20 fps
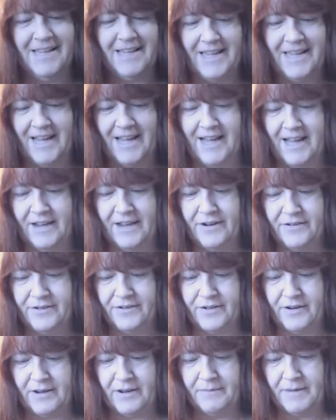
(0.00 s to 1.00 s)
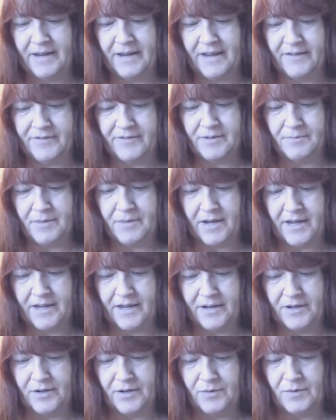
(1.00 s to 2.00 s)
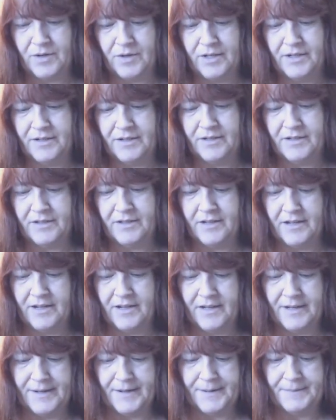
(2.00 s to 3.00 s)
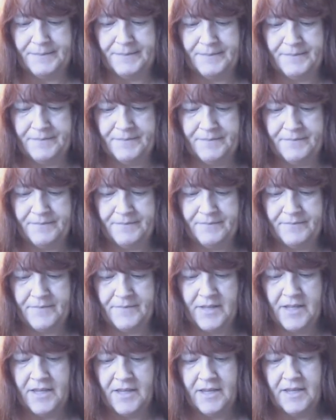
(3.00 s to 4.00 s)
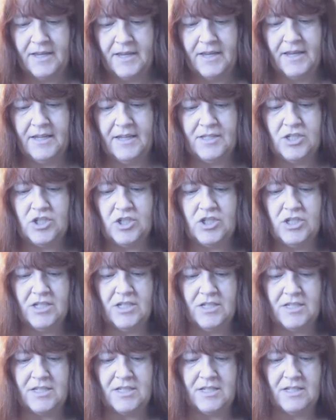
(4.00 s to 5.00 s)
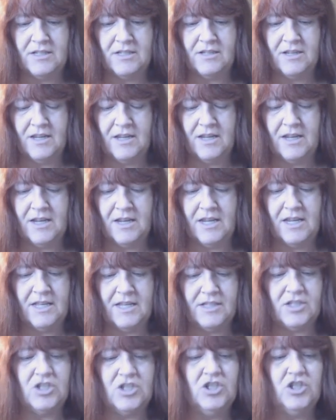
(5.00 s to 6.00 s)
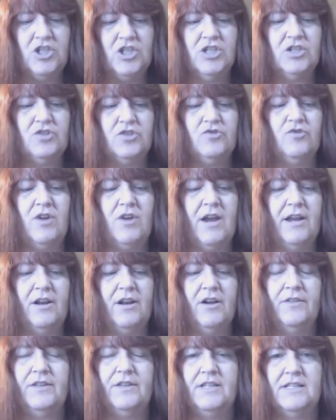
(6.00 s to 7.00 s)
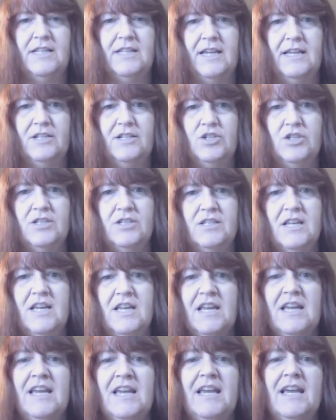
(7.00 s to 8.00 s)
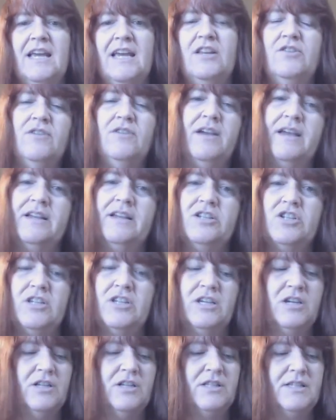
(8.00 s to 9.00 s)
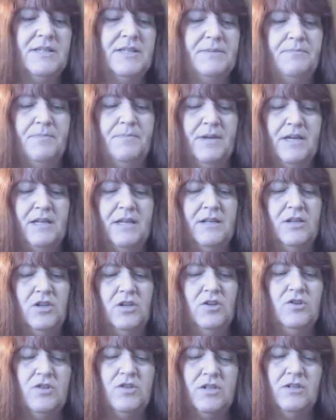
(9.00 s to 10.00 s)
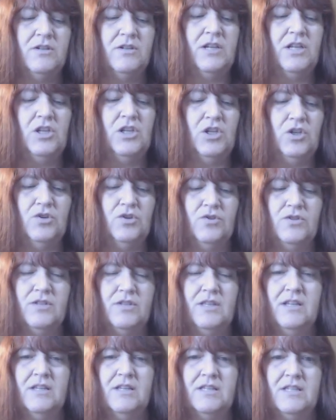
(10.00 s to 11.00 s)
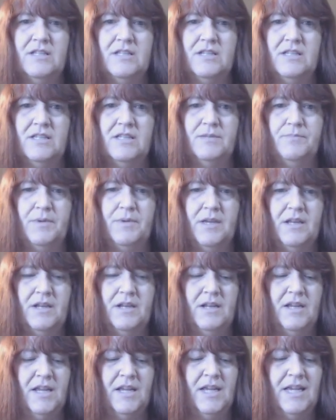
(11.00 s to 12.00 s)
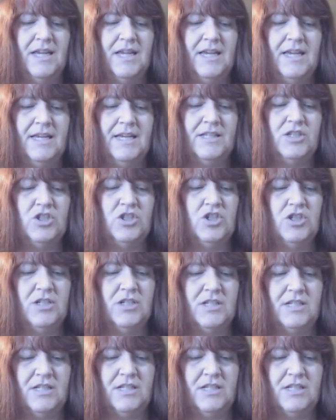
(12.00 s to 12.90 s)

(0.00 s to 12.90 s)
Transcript: yeah, I don't know. I may have to buy a new one. Um, it's just, it hits just right on these edges. And you actually could spin. You still can use this to spin. It's just,